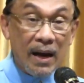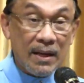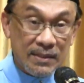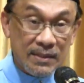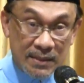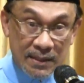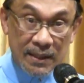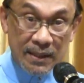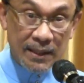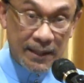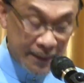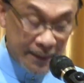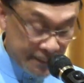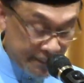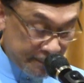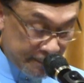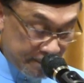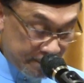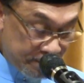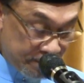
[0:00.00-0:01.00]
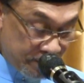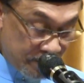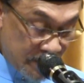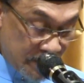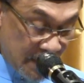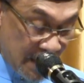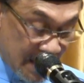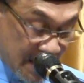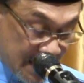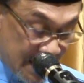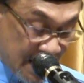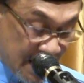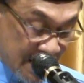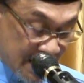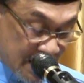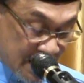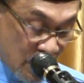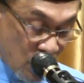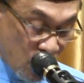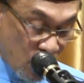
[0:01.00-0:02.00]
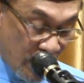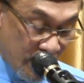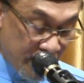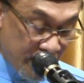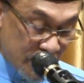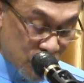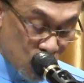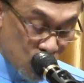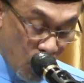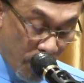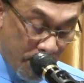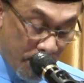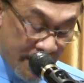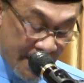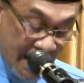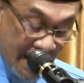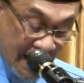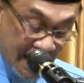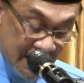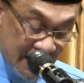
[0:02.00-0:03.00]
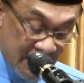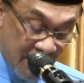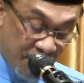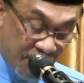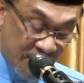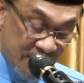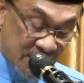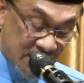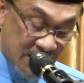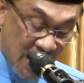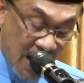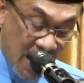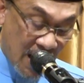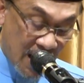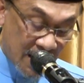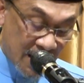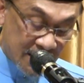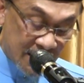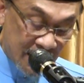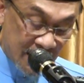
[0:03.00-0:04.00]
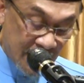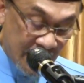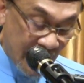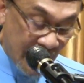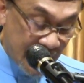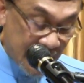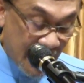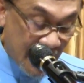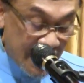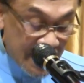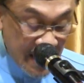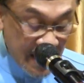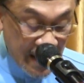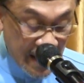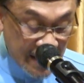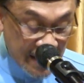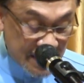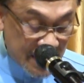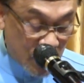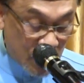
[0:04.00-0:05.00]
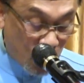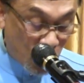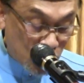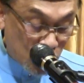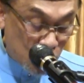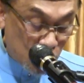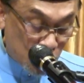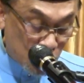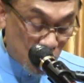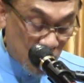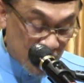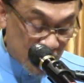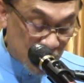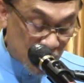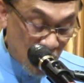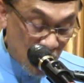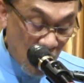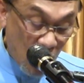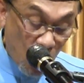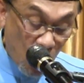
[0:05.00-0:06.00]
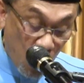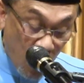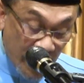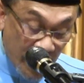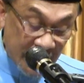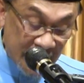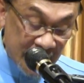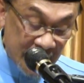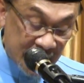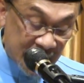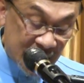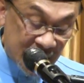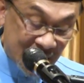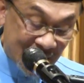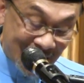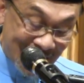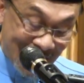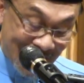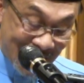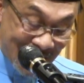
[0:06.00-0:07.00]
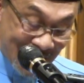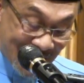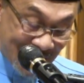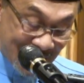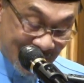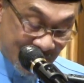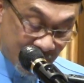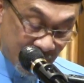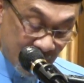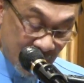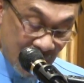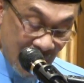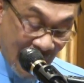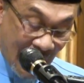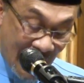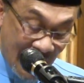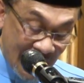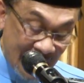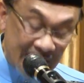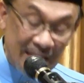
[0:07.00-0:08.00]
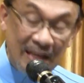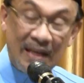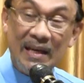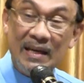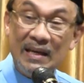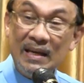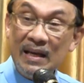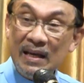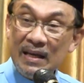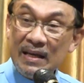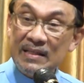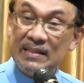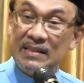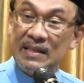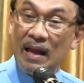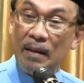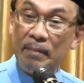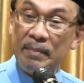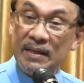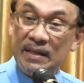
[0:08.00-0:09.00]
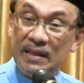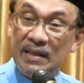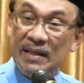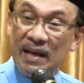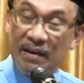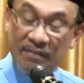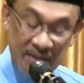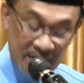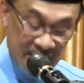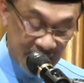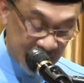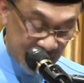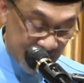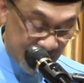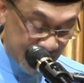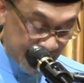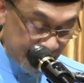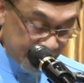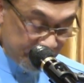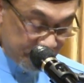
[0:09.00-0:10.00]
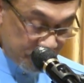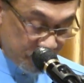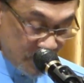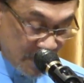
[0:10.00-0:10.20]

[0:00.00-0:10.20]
passe. Indeed, one must go behind the facade and analyze the constituents, what is considered ideal Islamic governance.